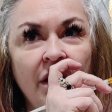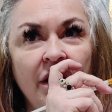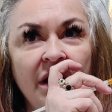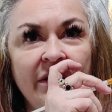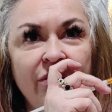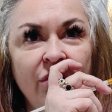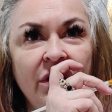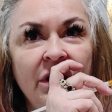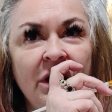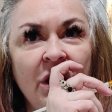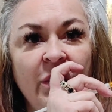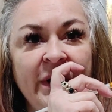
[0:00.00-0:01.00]
If we're
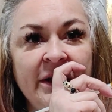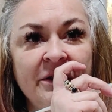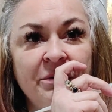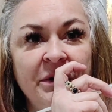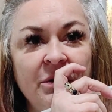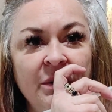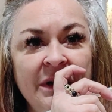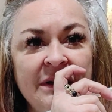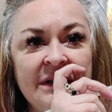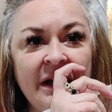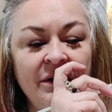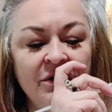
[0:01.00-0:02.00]
going in 3 weeks,
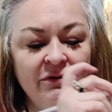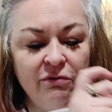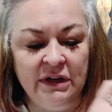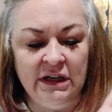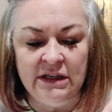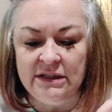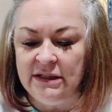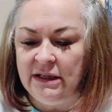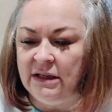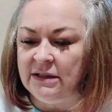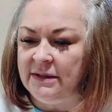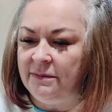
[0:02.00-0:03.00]
I don't know if we can get
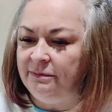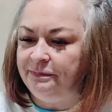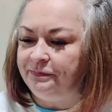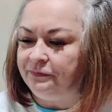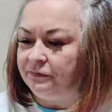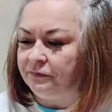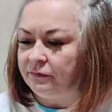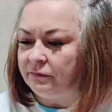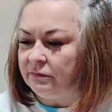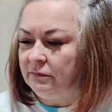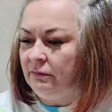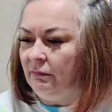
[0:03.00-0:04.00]
tickets.
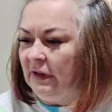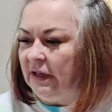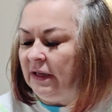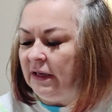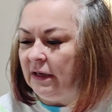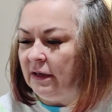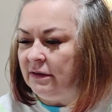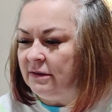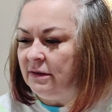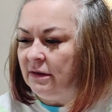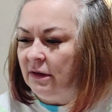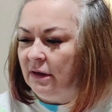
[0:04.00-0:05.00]
And
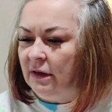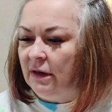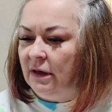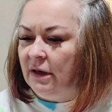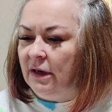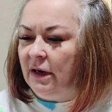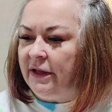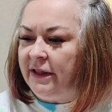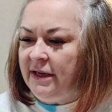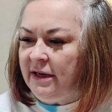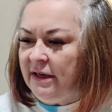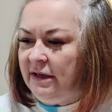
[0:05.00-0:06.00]
I
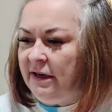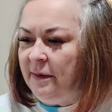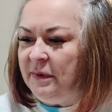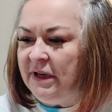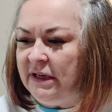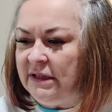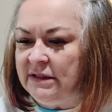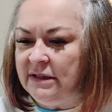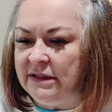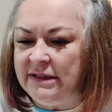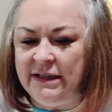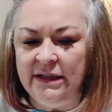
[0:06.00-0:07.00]
think I ended up getting the
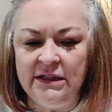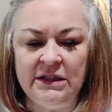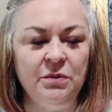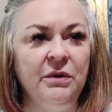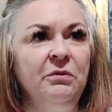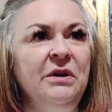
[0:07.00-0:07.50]
tickets when we